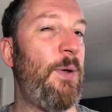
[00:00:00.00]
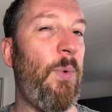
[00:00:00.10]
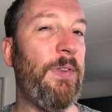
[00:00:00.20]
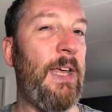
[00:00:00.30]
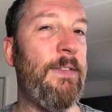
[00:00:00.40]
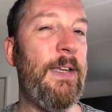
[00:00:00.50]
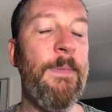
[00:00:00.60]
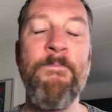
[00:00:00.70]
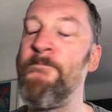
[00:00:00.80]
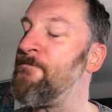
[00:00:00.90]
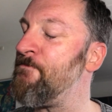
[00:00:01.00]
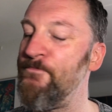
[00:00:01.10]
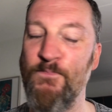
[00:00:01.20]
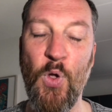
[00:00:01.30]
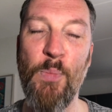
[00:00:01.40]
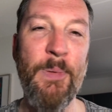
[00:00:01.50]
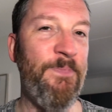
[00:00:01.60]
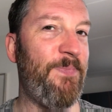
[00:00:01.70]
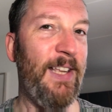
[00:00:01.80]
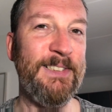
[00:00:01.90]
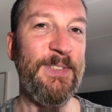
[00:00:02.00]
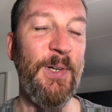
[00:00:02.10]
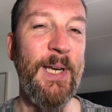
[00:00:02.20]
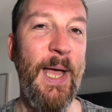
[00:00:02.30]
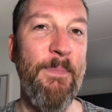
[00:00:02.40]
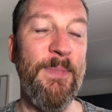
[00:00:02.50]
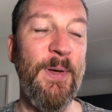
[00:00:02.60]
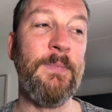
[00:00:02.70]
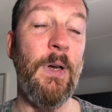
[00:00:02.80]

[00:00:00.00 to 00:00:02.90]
on that thing, nope, that's not going to happen now.